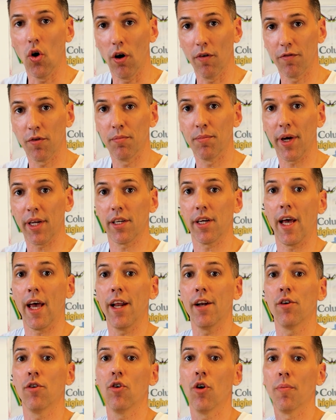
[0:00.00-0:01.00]
of a better
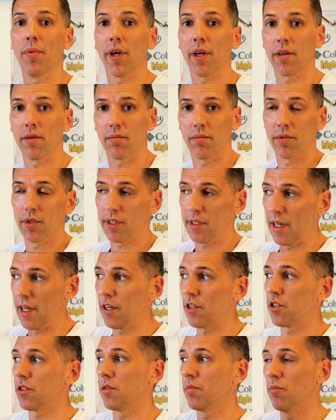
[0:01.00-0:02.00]

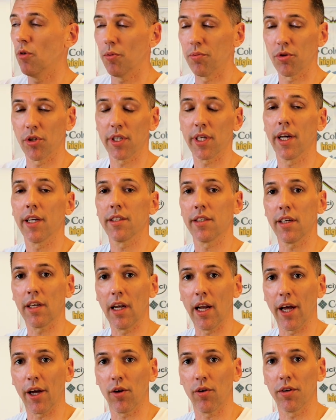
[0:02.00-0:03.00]
anaerobic / more precisely
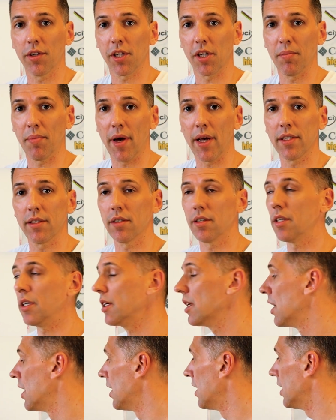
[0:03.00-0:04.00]
glycolytic capacity,